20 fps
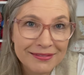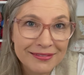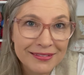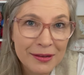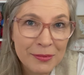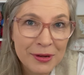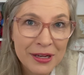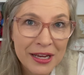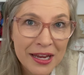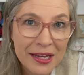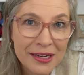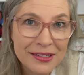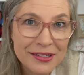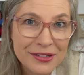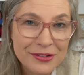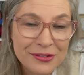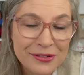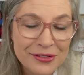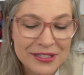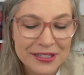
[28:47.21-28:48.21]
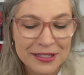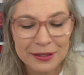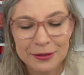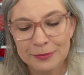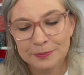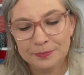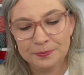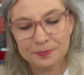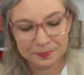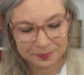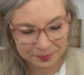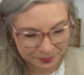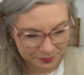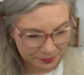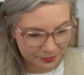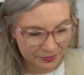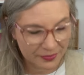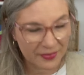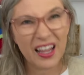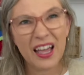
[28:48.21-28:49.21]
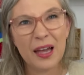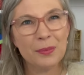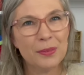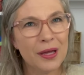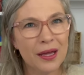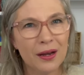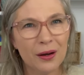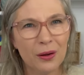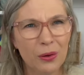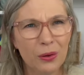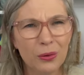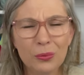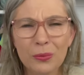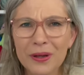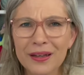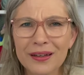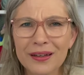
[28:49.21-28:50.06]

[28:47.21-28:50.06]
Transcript: I mean, answers. I'm not old.